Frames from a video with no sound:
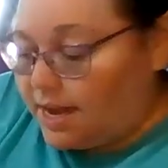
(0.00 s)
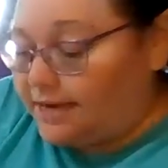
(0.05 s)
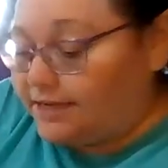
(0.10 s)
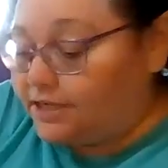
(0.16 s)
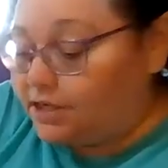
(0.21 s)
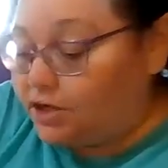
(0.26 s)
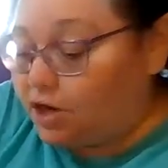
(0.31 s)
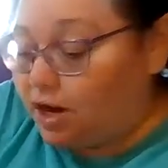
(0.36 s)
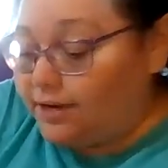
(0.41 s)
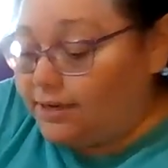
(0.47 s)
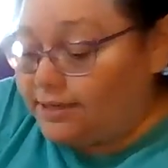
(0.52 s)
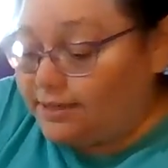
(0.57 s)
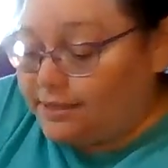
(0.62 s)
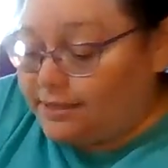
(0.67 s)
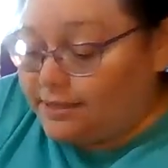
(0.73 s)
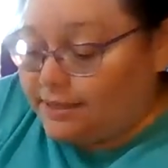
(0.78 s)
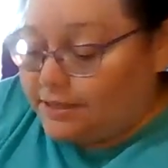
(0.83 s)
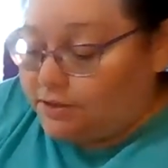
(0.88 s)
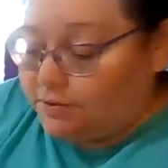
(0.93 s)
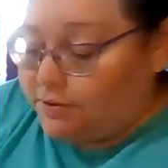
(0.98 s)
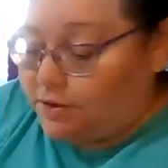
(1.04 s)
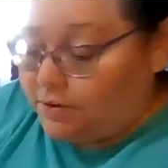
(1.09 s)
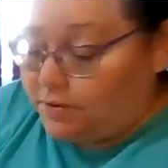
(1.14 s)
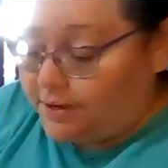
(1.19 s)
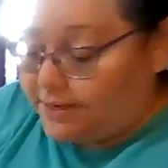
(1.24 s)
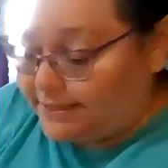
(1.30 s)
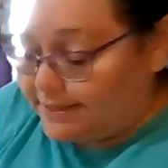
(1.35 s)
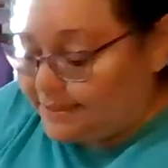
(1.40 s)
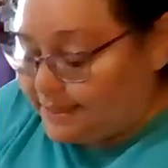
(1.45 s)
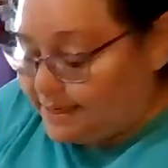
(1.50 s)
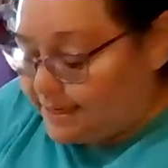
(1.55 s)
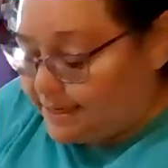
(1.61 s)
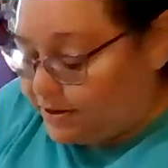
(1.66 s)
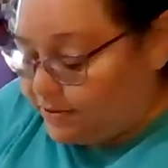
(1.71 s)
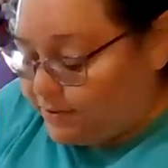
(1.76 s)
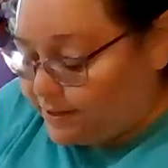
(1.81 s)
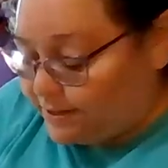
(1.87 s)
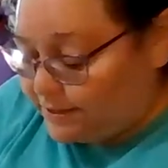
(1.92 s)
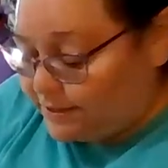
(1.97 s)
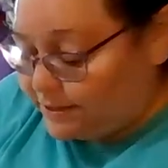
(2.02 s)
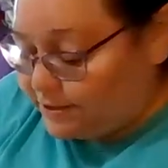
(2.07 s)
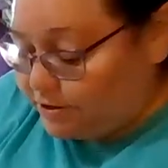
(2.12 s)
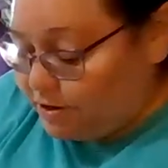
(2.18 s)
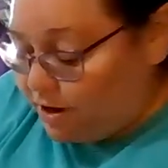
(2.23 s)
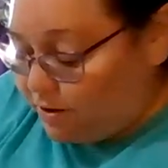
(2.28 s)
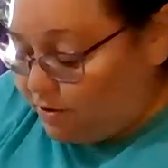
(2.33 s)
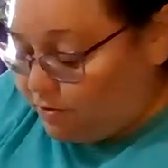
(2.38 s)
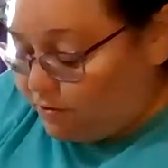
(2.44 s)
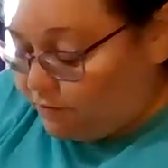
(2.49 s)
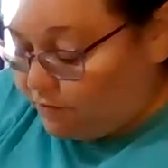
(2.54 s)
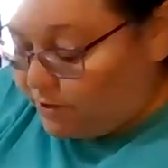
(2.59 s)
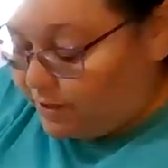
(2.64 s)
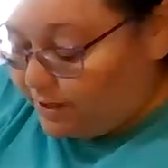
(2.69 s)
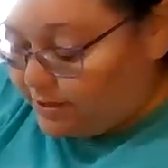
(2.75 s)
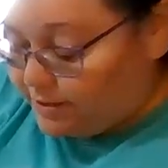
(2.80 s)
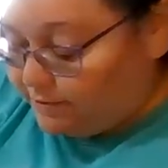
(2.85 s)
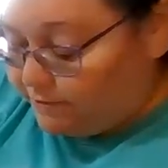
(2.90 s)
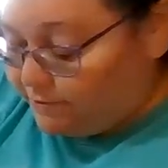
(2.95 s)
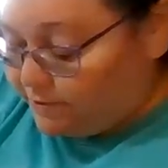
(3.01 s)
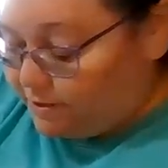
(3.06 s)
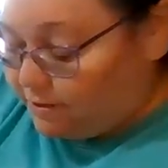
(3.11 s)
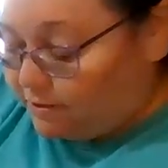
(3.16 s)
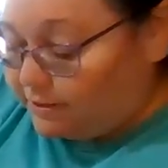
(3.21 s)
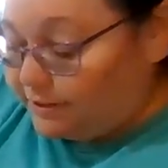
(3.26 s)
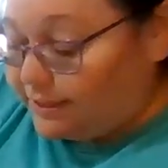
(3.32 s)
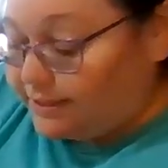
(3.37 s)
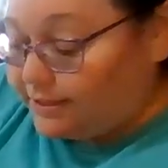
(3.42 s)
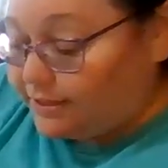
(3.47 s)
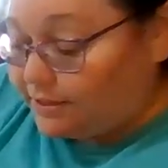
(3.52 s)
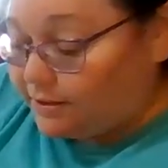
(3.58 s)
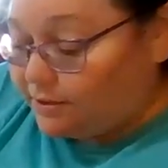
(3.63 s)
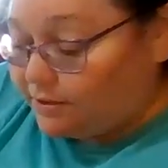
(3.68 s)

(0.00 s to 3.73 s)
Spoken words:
It's not, so you can see here, this is not overly difficult.